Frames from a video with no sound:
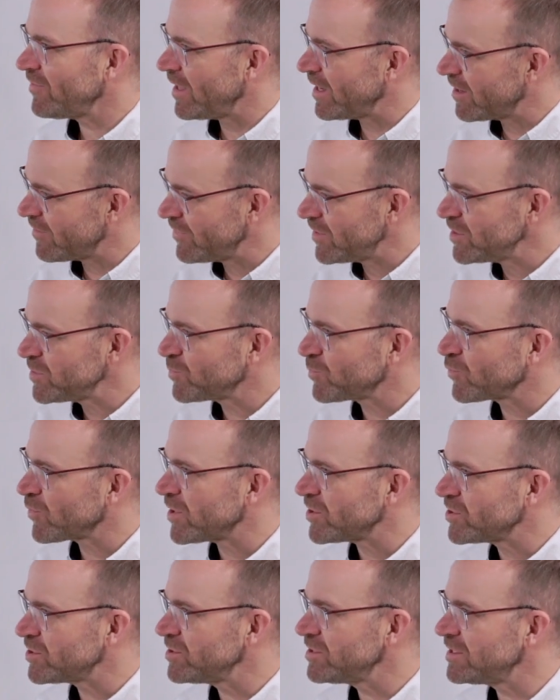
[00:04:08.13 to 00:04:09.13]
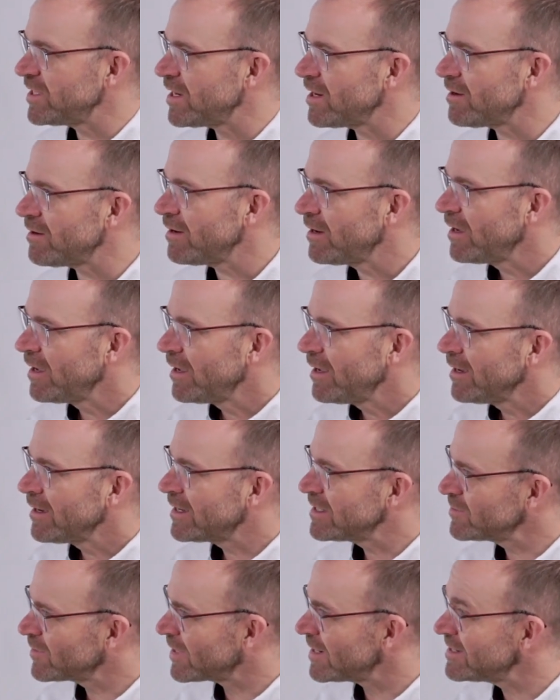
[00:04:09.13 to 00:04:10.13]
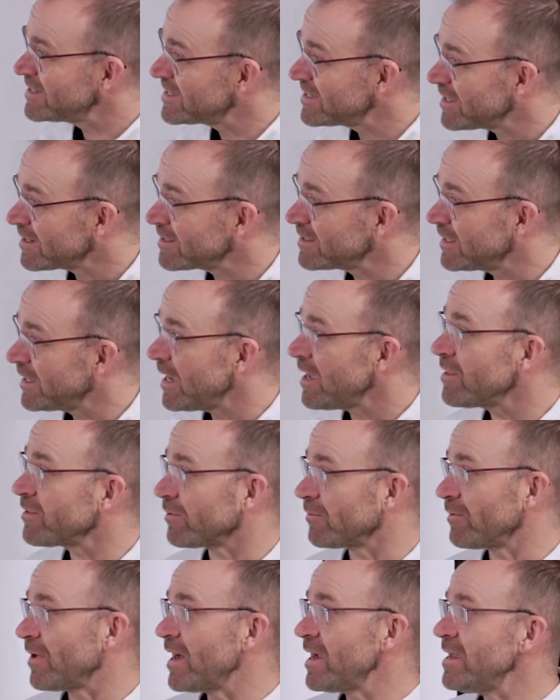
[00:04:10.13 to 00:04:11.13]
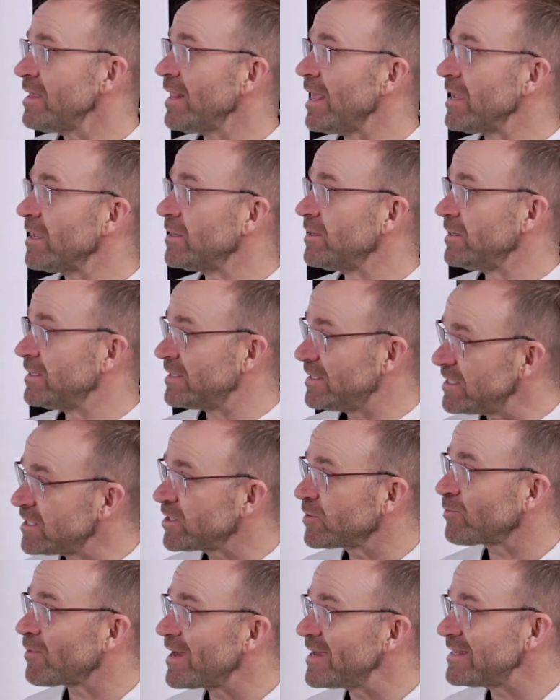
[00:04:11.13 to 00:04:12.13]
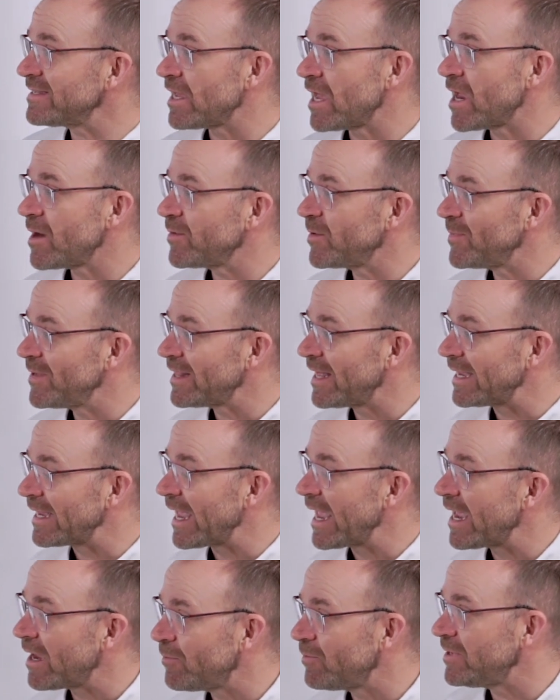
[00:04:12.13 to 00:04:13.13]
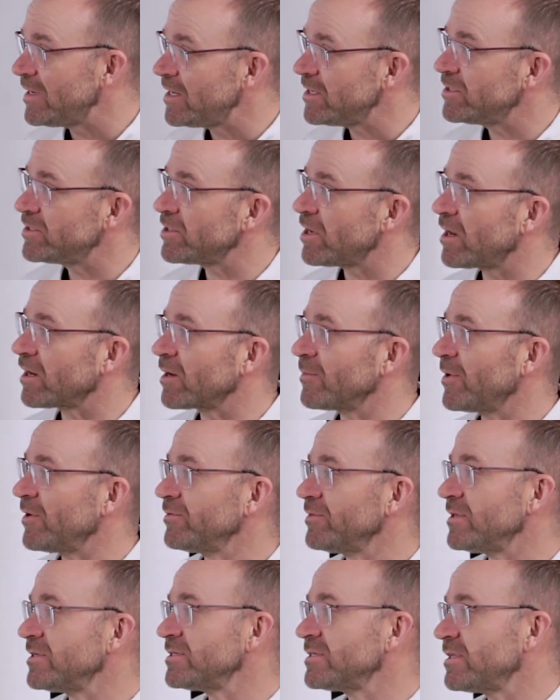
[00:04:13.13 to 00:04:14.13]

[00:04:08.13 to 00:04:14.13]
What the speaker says: Like if there's pressures there, because we're kind of stuck together, right? Like, is this the right time to be like, hey, we need to talk about this